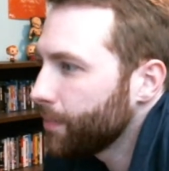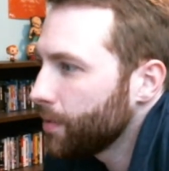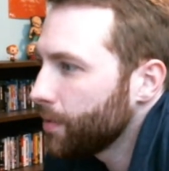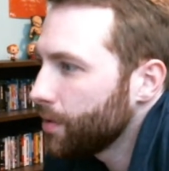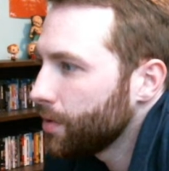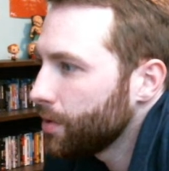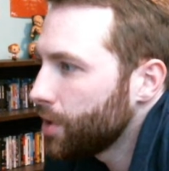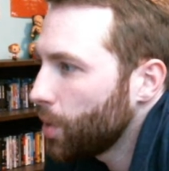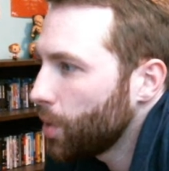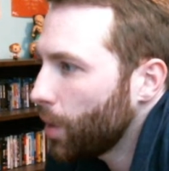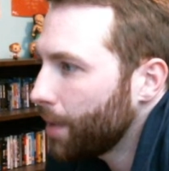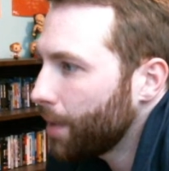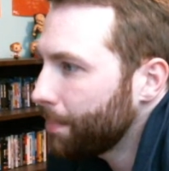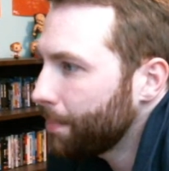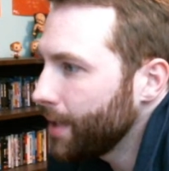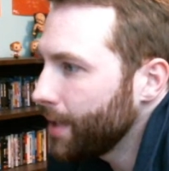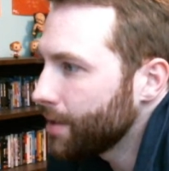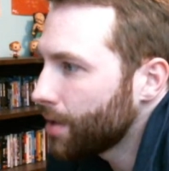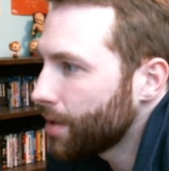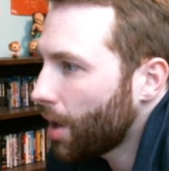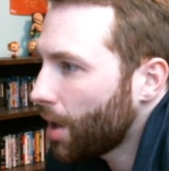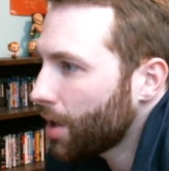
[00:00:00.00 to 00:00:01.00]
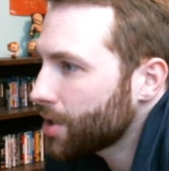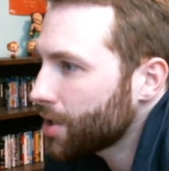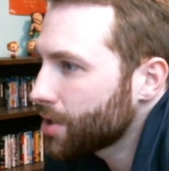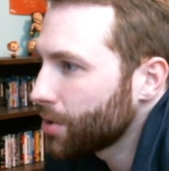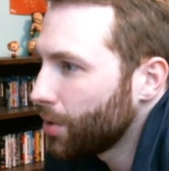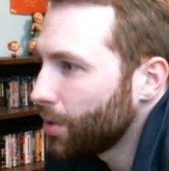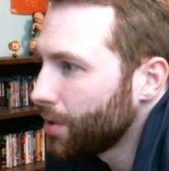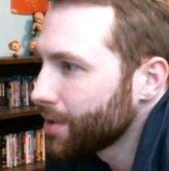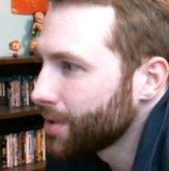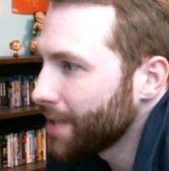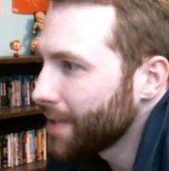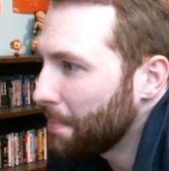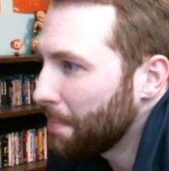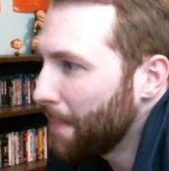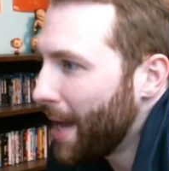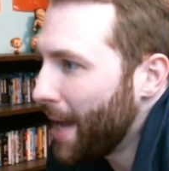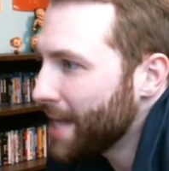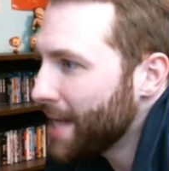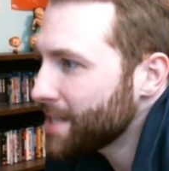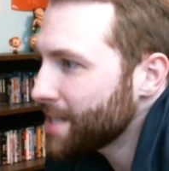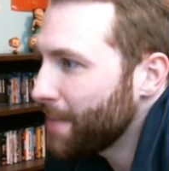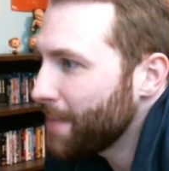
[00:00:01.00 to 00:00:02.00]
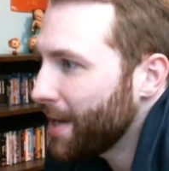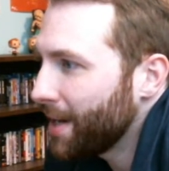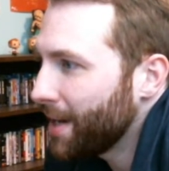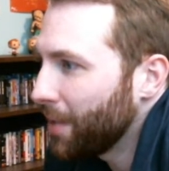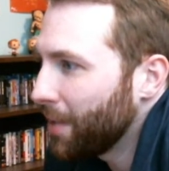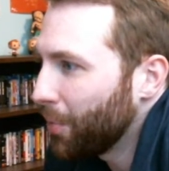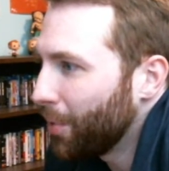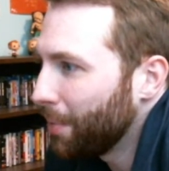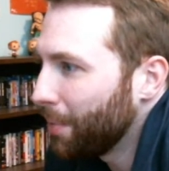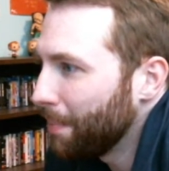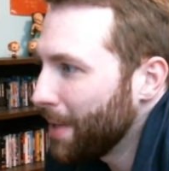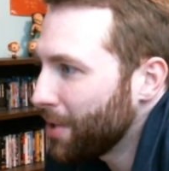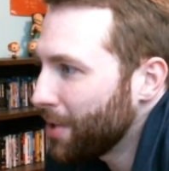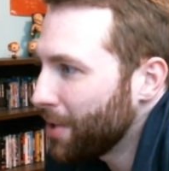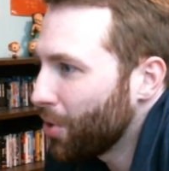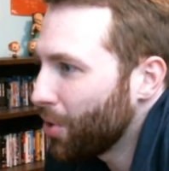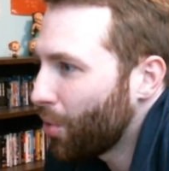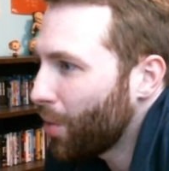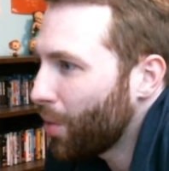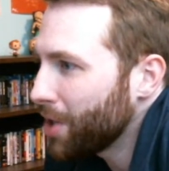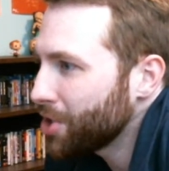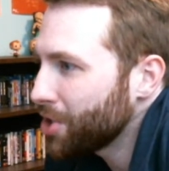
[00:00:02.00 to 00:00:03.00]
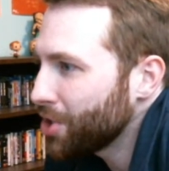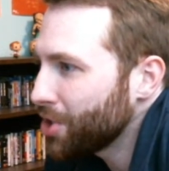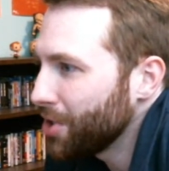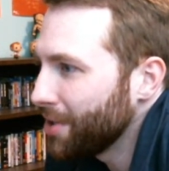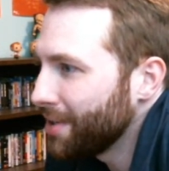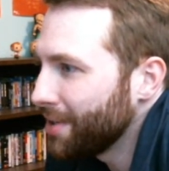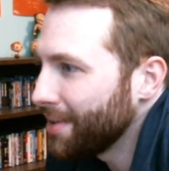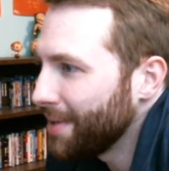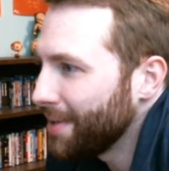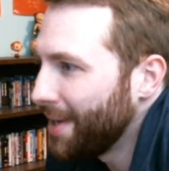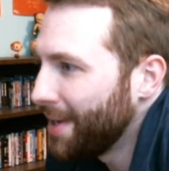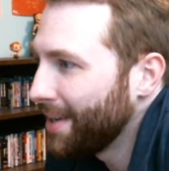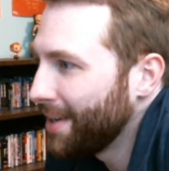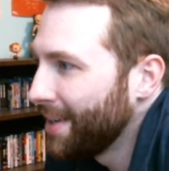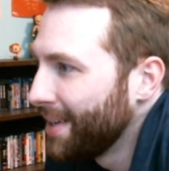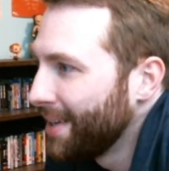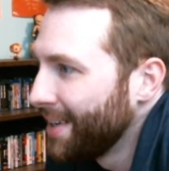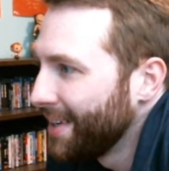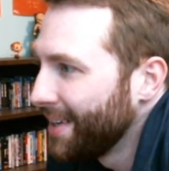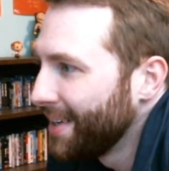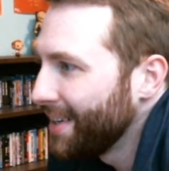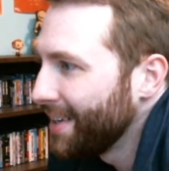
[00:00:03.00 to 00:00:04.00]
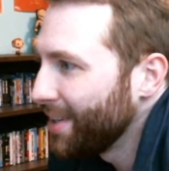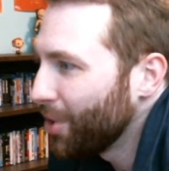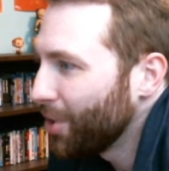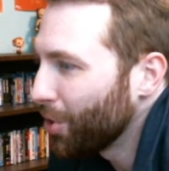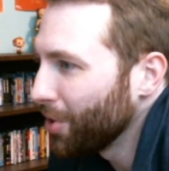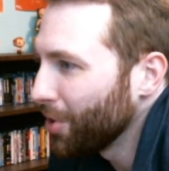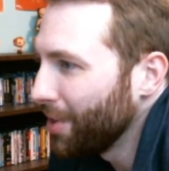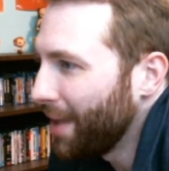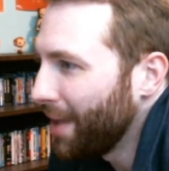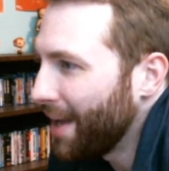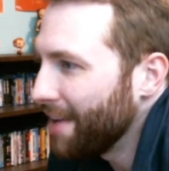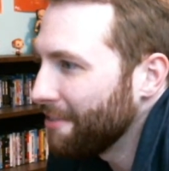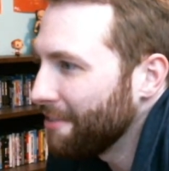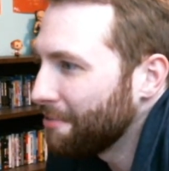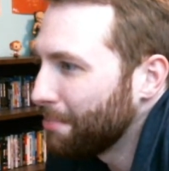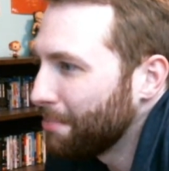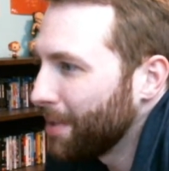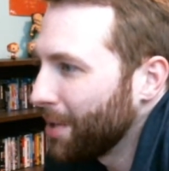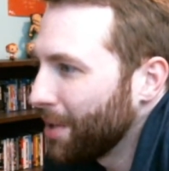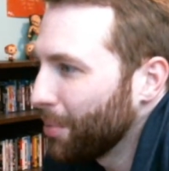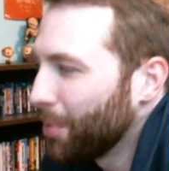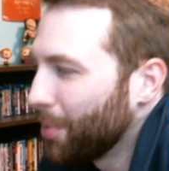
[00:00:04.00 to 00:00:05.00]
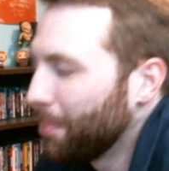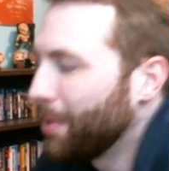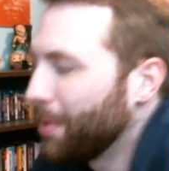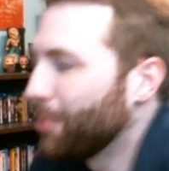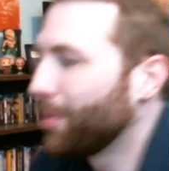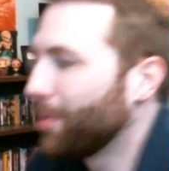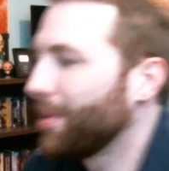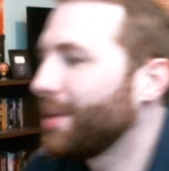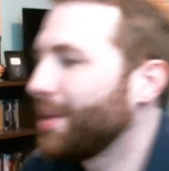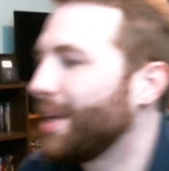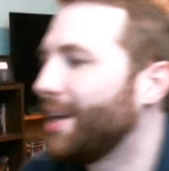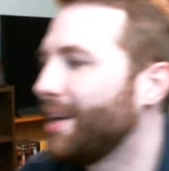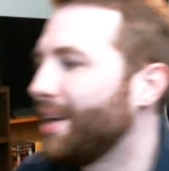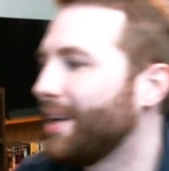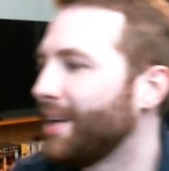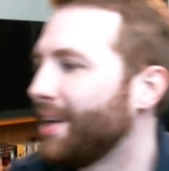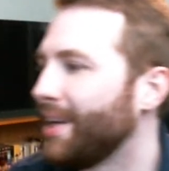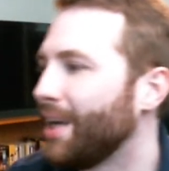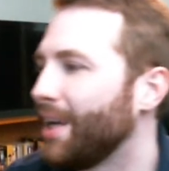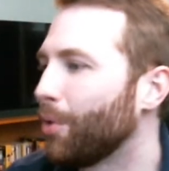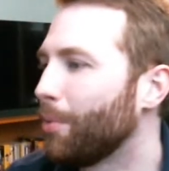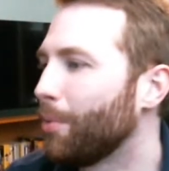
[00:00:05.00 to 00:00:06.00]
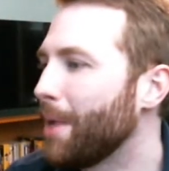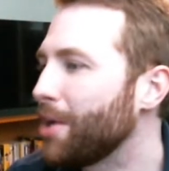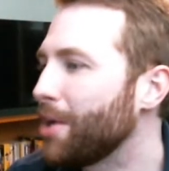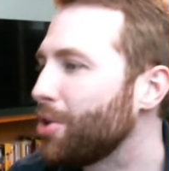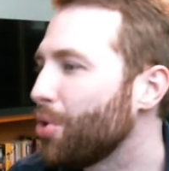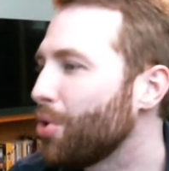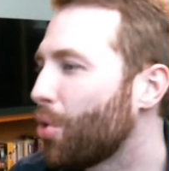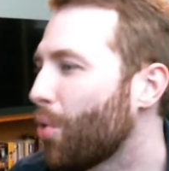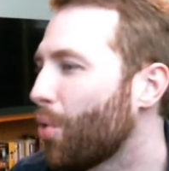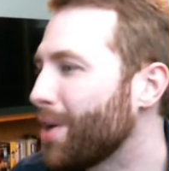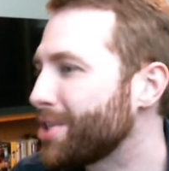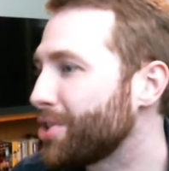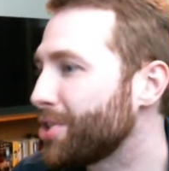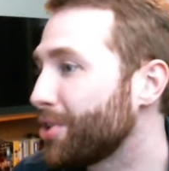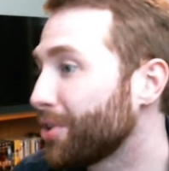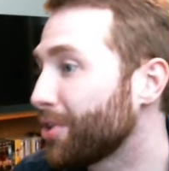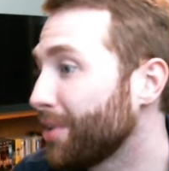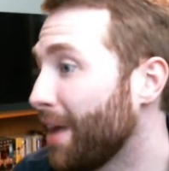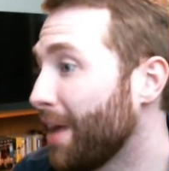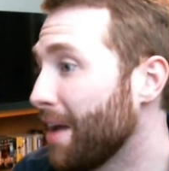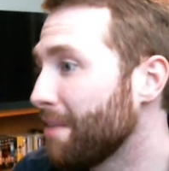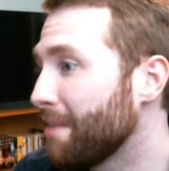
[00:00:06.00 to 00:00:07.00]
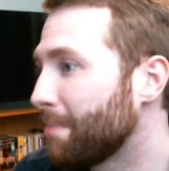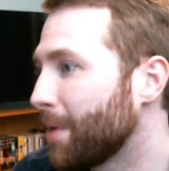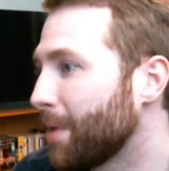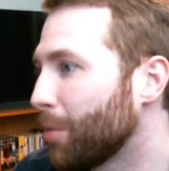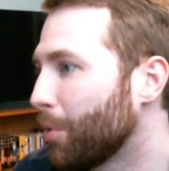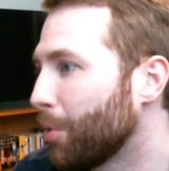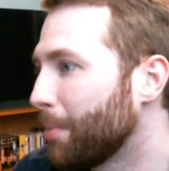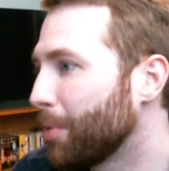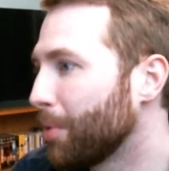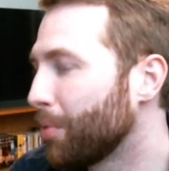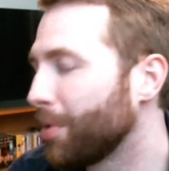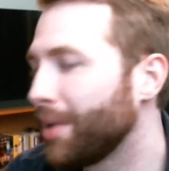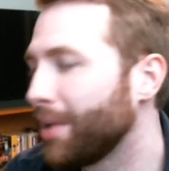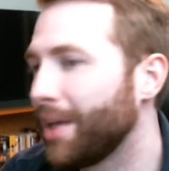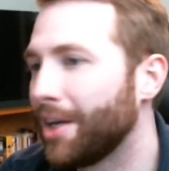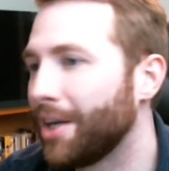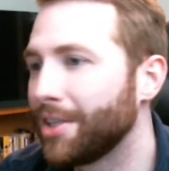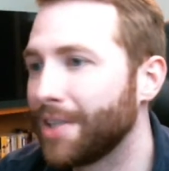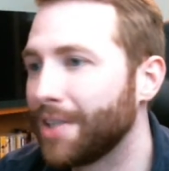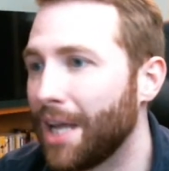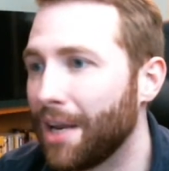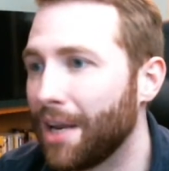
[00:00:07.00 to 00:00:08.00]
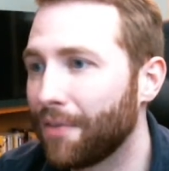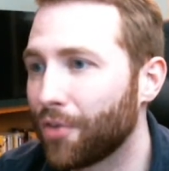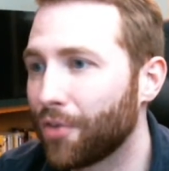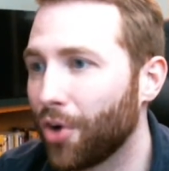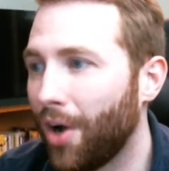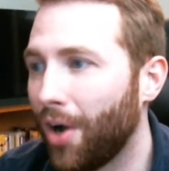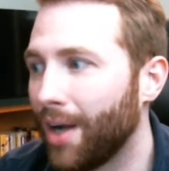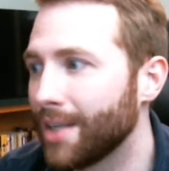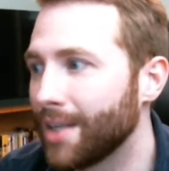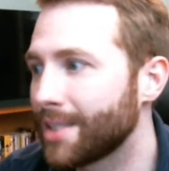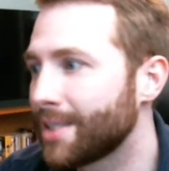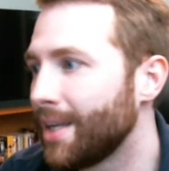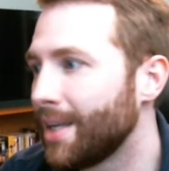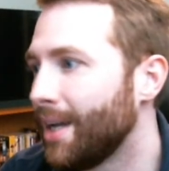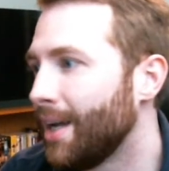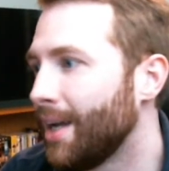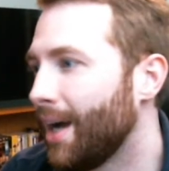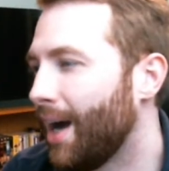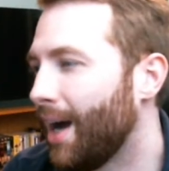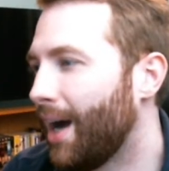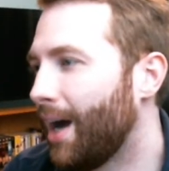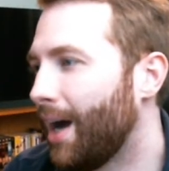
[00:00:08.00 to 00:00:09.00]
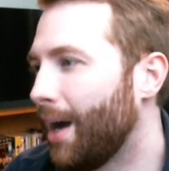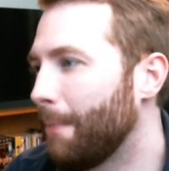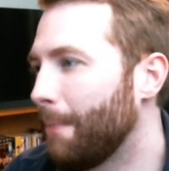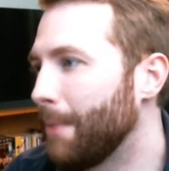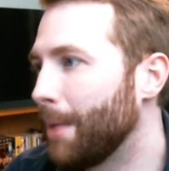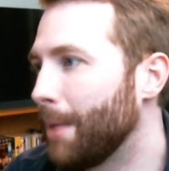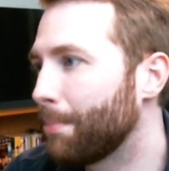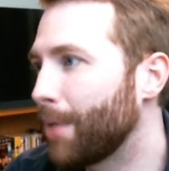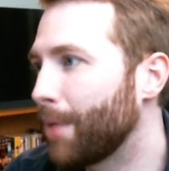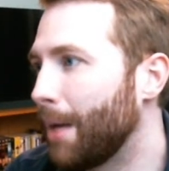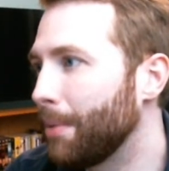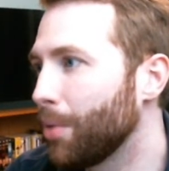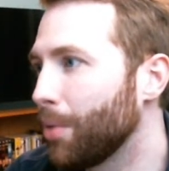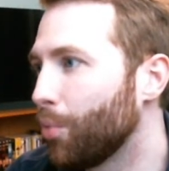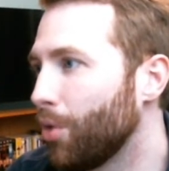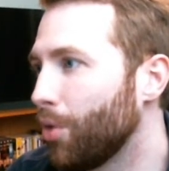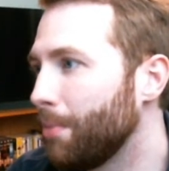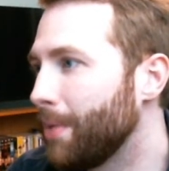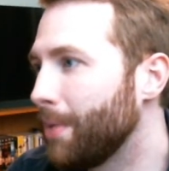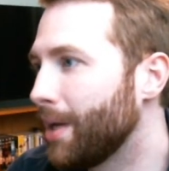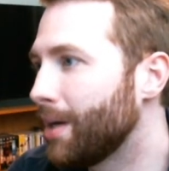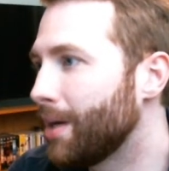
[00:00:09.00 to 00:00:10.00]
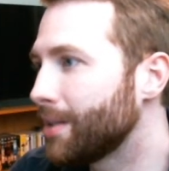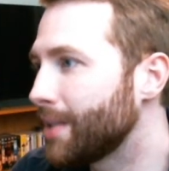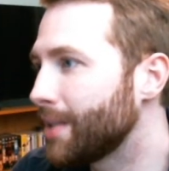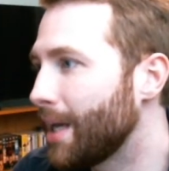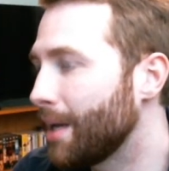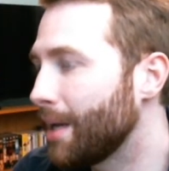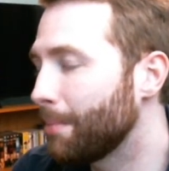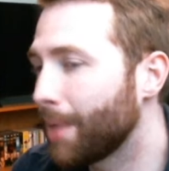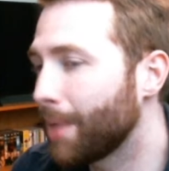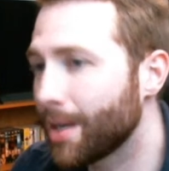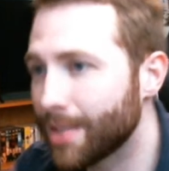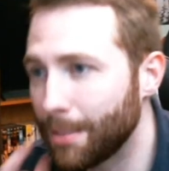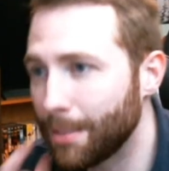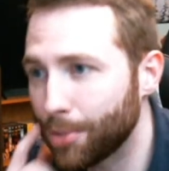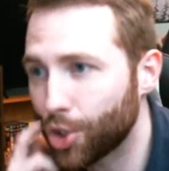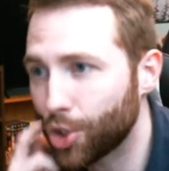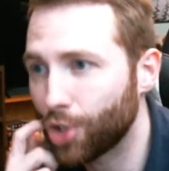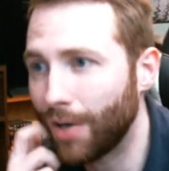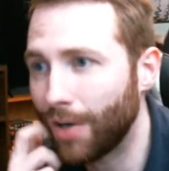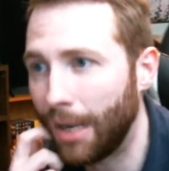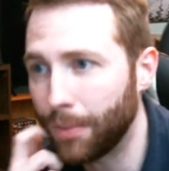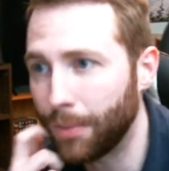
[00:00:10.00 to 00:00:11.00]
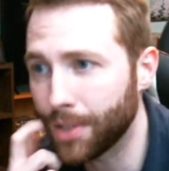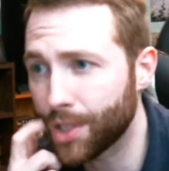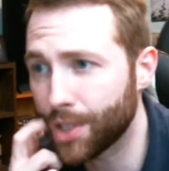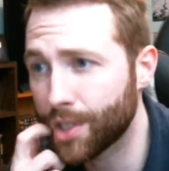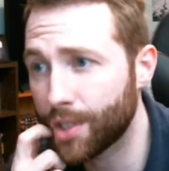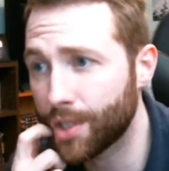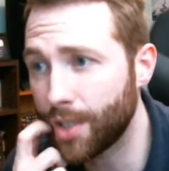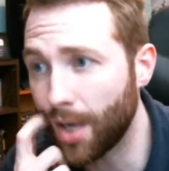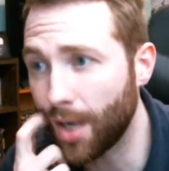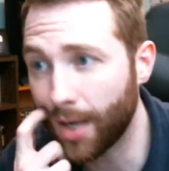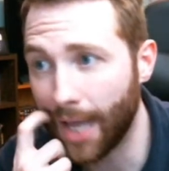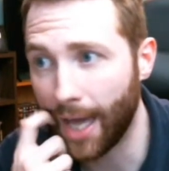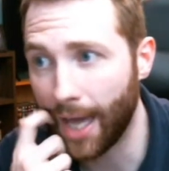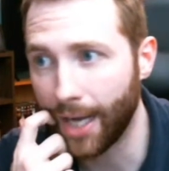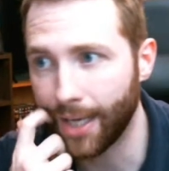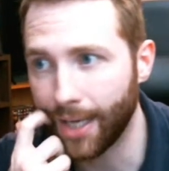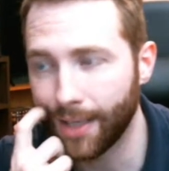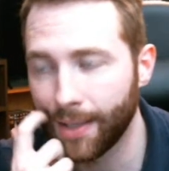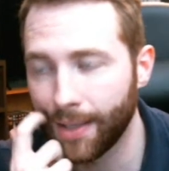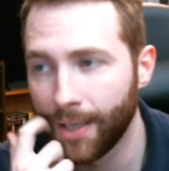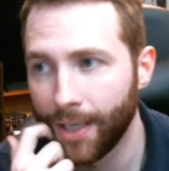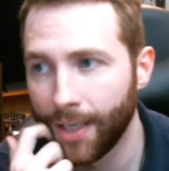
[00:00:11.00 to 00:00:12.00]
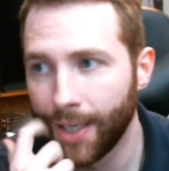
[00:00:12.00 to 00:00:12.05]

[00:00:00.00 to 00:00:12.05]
Do you want to play Dark Souls like Masked Man? It will make you question your life, but it will be really. It will make you question your life, but it will be really entertaining for us. It probably would be entertaining because I'm sure I would suck at it.